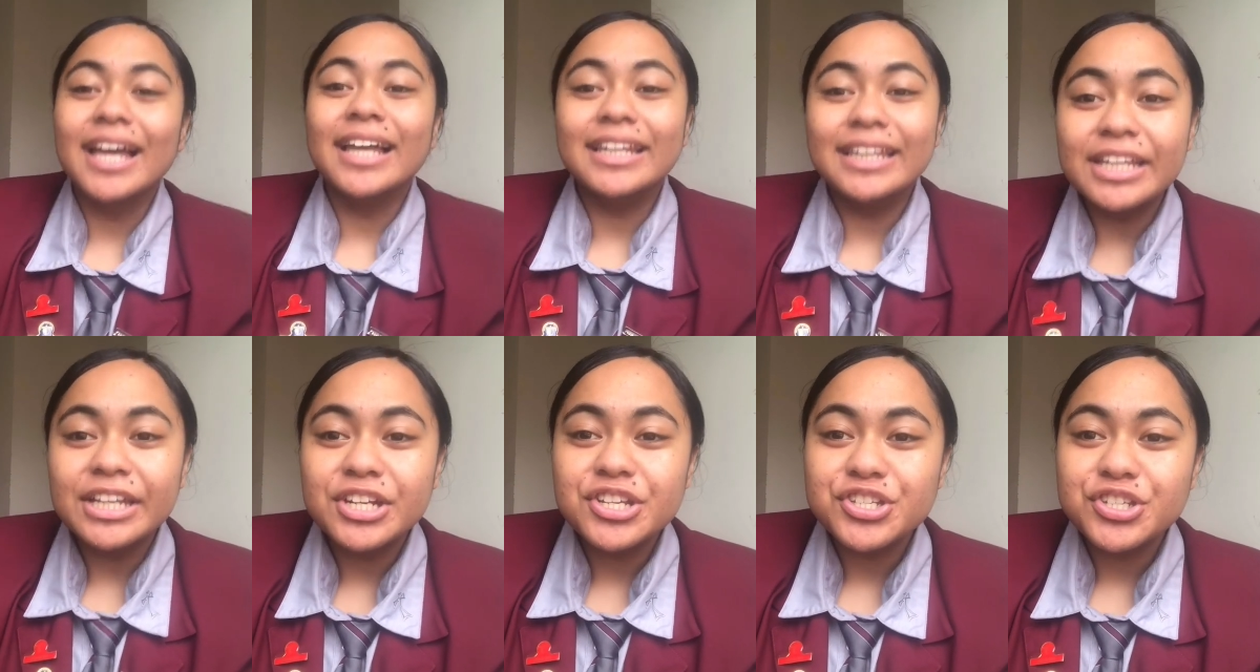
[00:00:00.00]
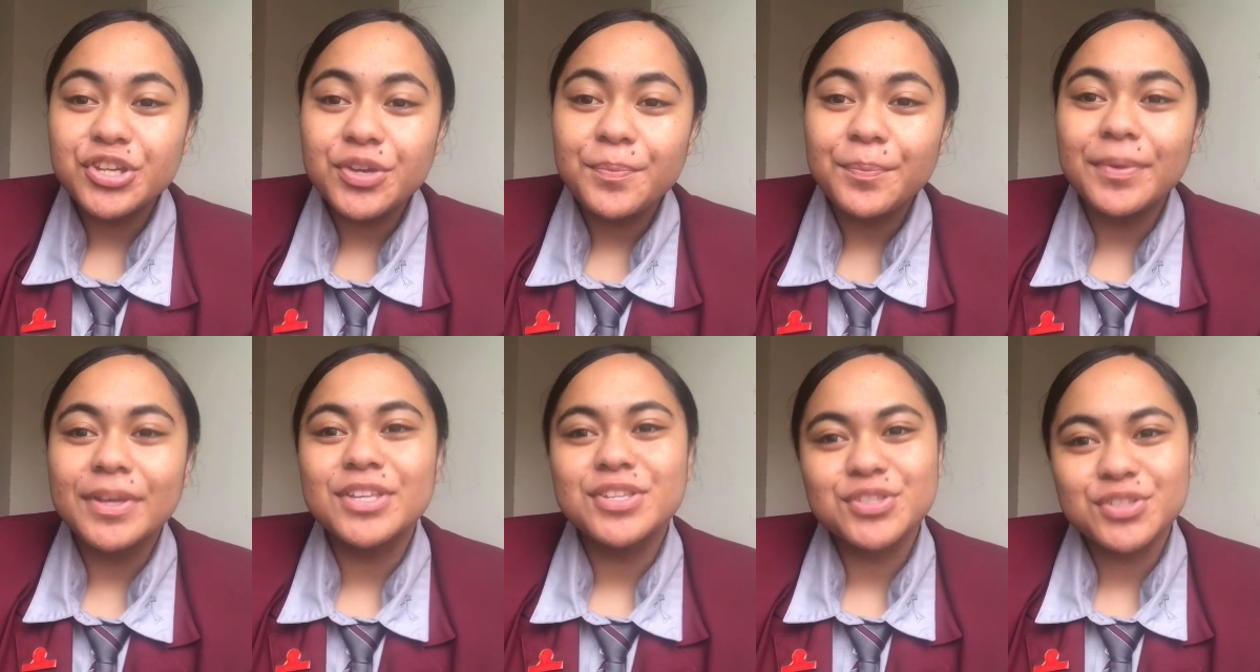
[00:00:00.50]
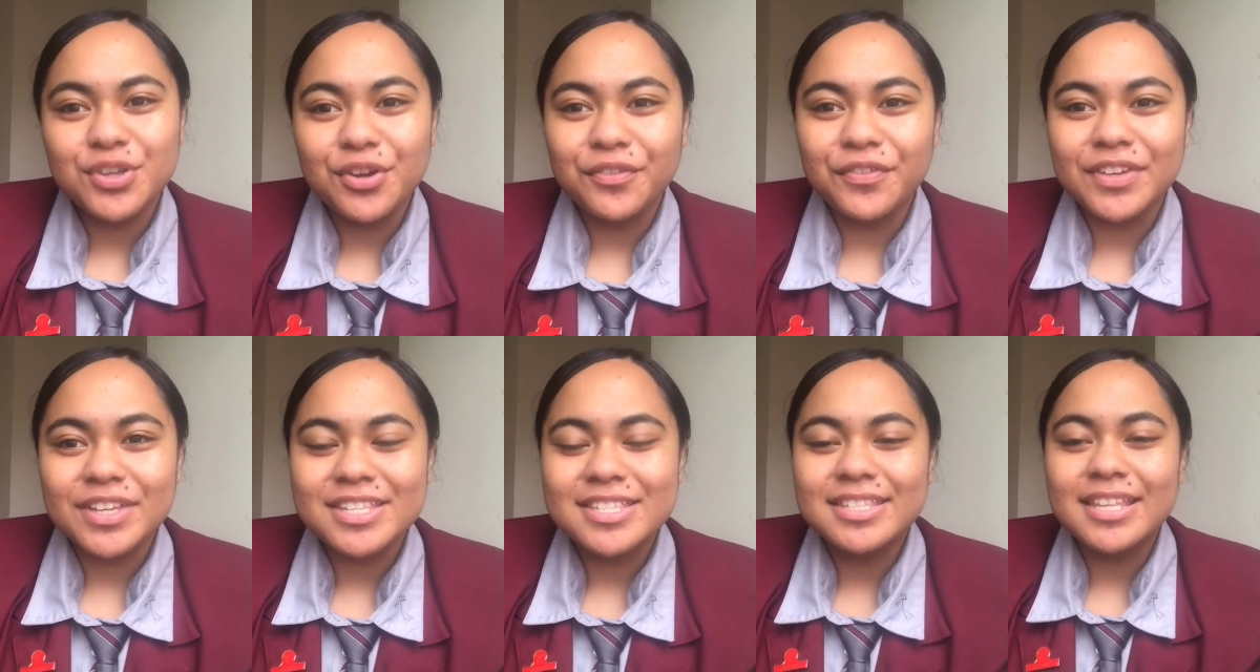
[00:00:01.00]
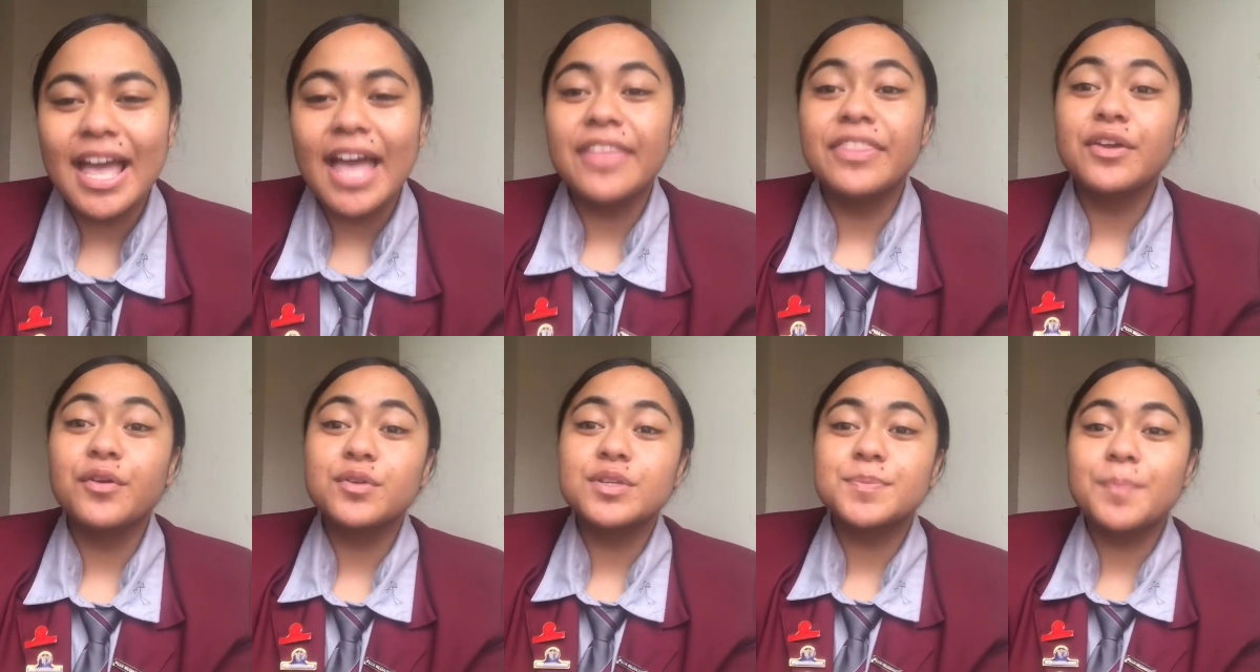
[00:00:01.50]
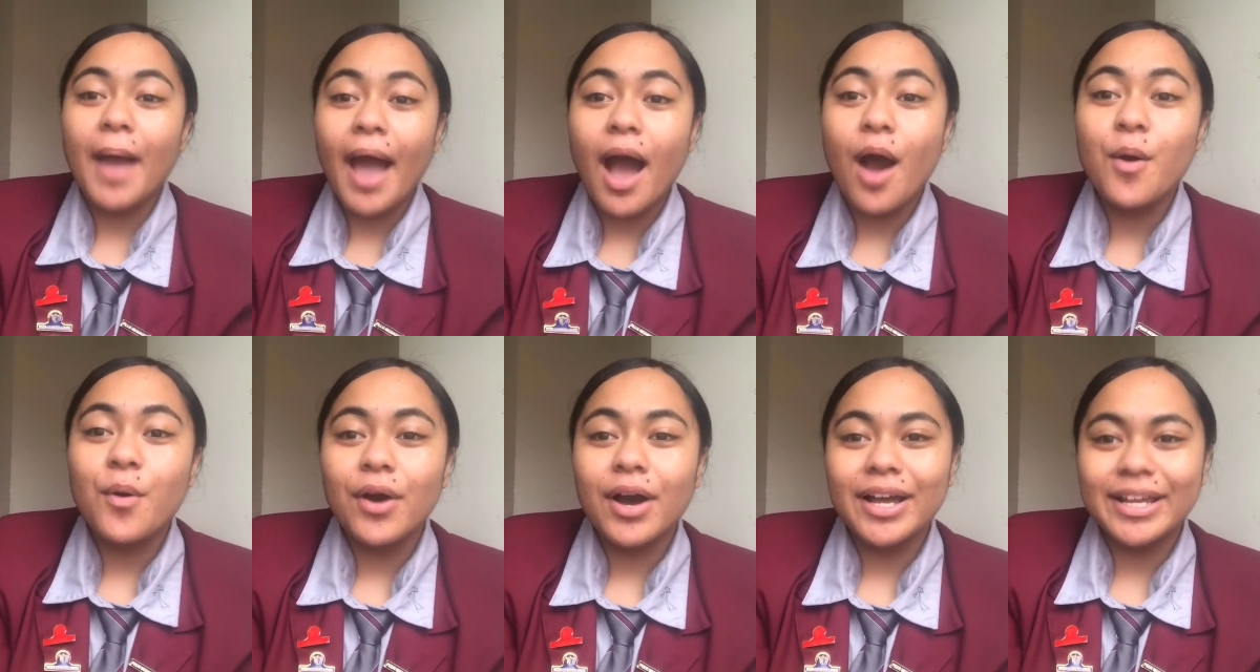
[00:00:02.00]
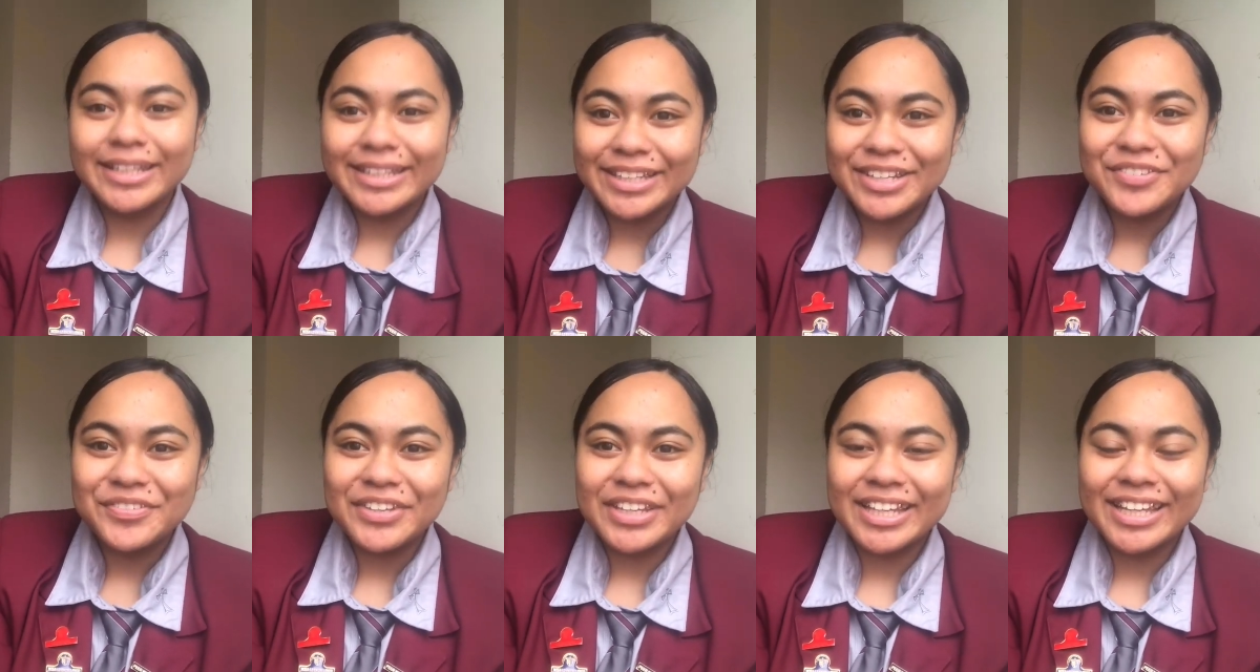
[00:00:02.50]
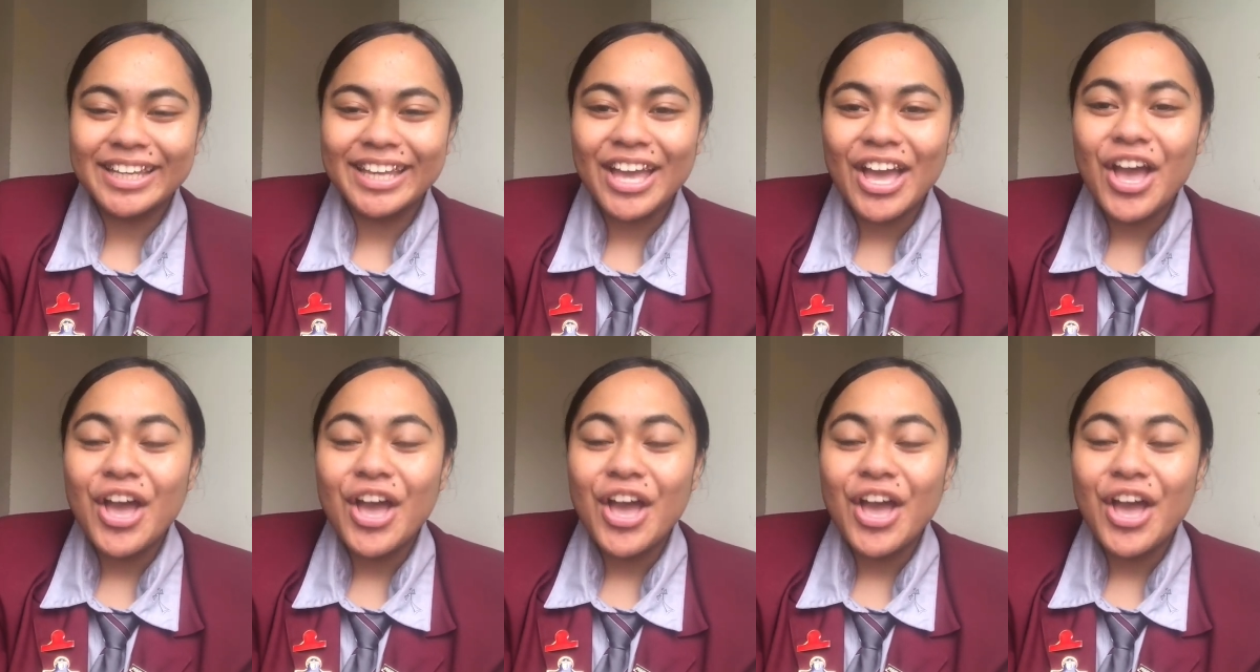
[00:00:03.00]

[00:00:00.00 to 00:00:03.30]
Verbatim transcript: Leadership is service, and there is power in giving it